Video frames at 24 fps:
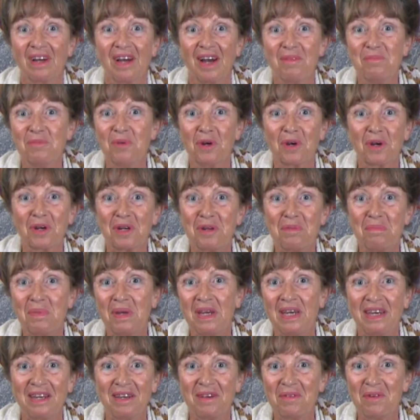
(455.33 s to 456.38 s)
I'm not going to
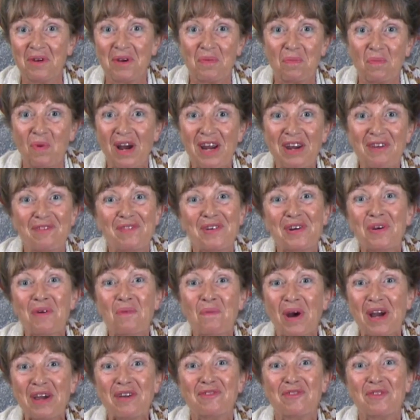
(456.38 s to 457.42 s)
be wavering
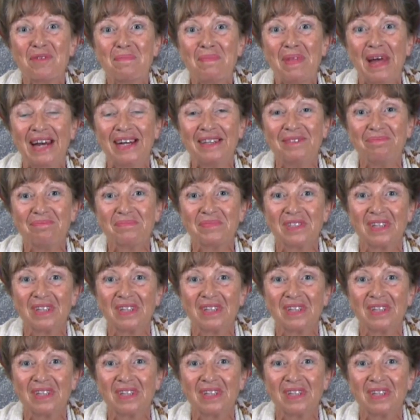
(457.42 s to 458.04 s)
away from that.